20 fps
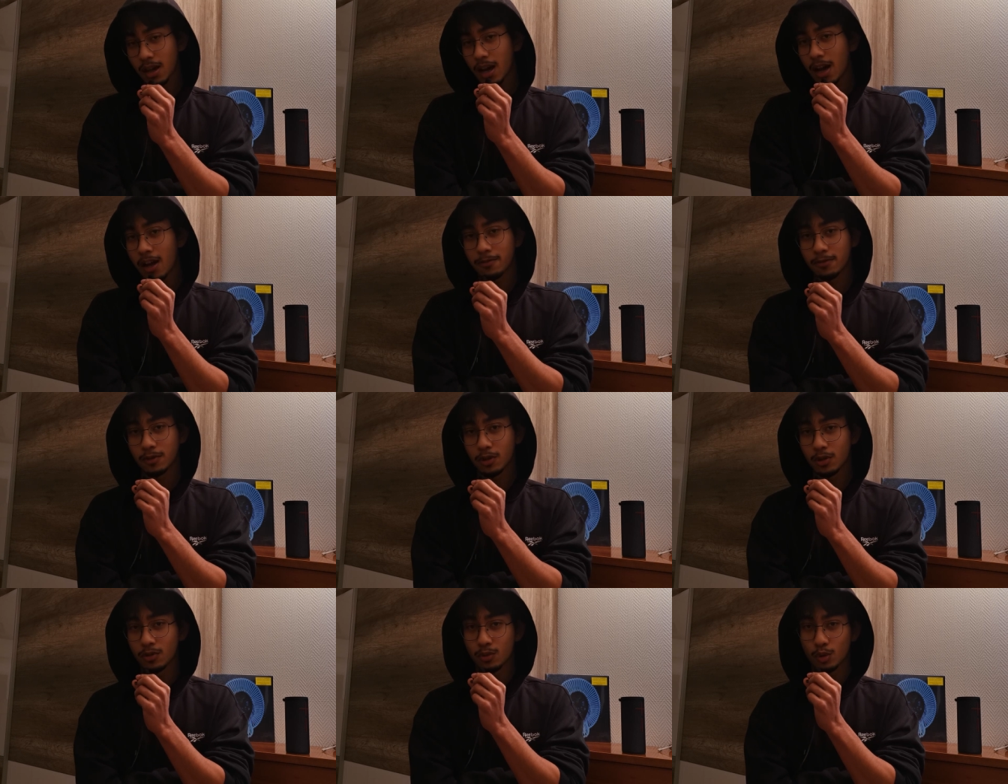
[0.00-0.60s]
I
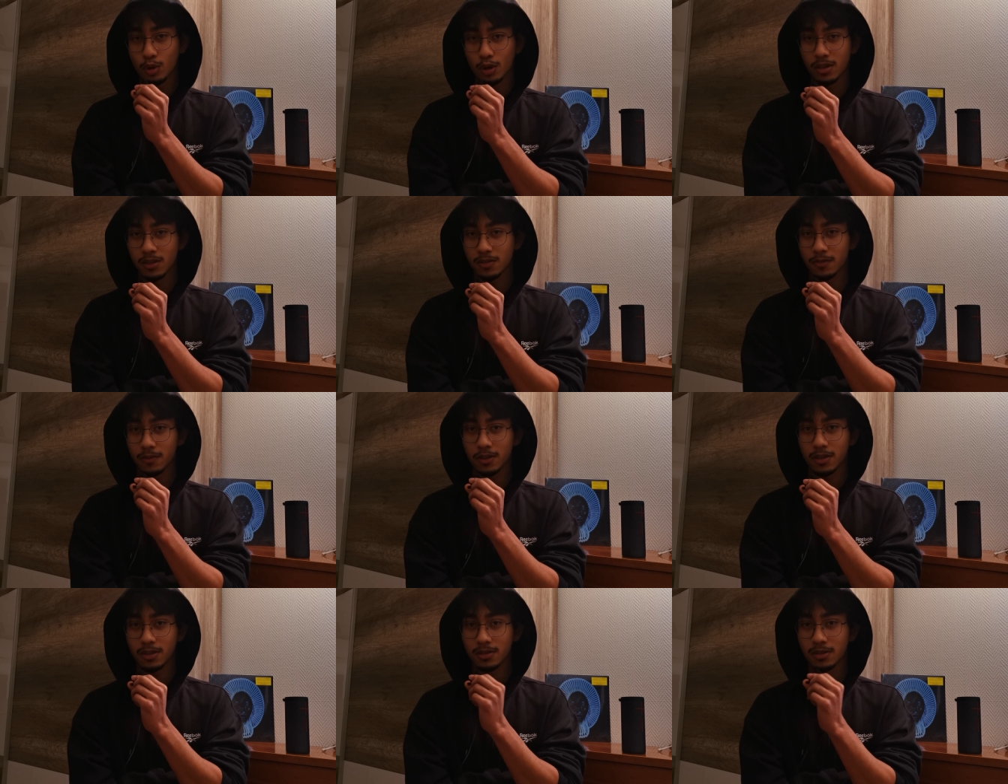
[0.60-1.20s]
have no words
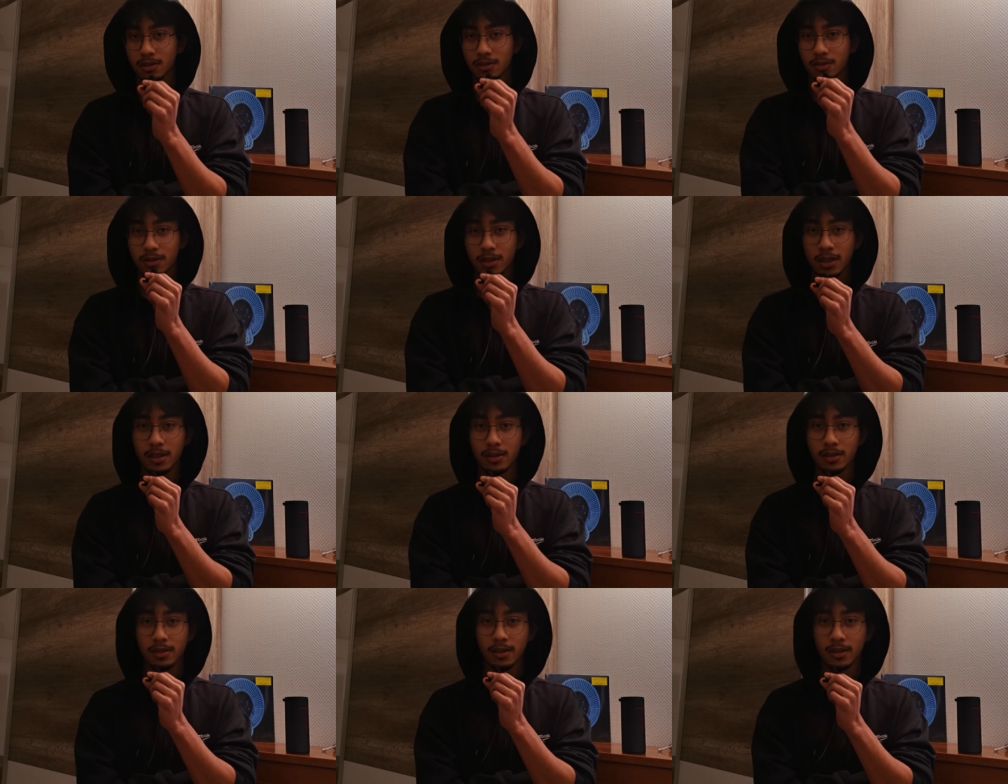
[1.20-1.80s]
for it. So
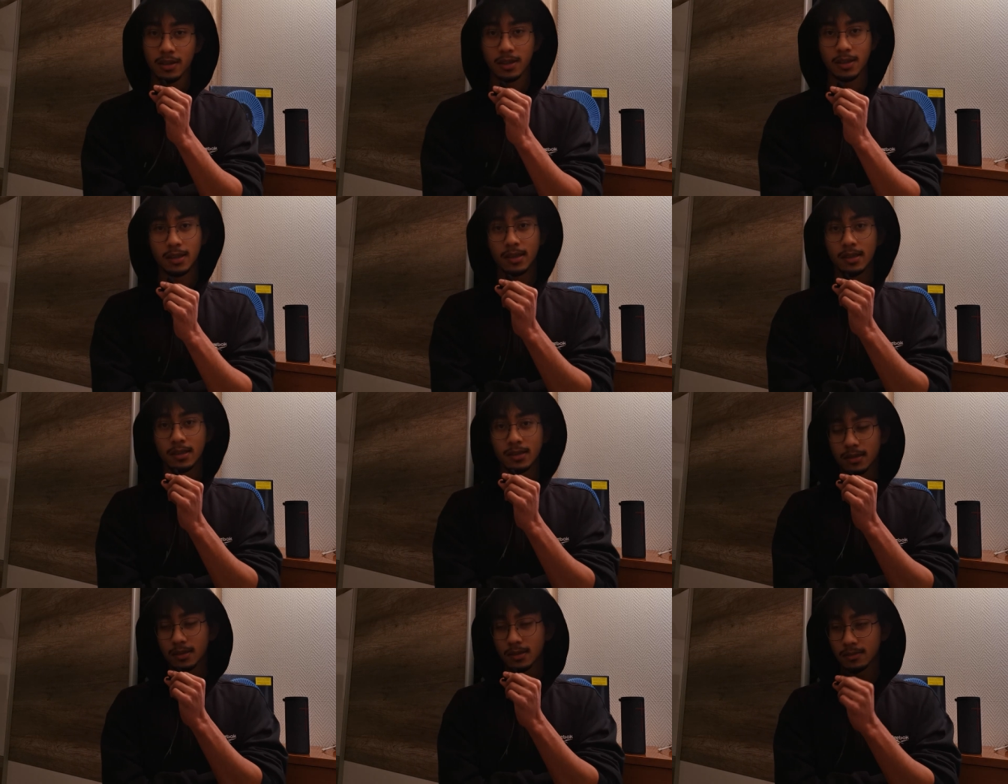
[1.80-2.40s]
yeah.
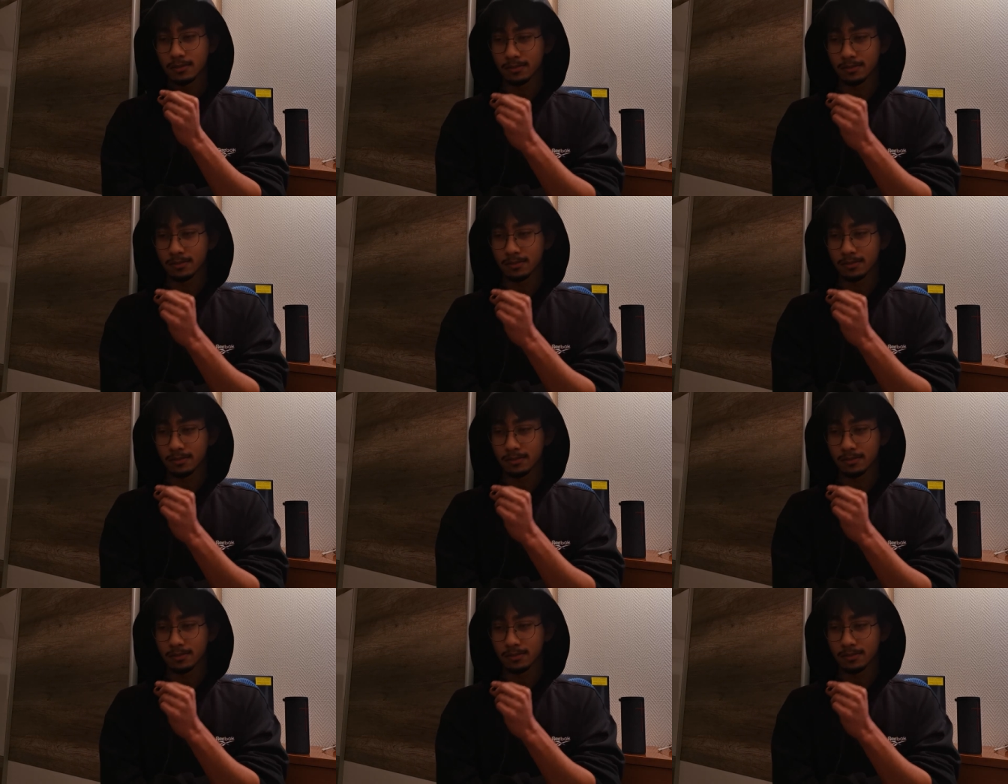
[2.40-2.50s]
See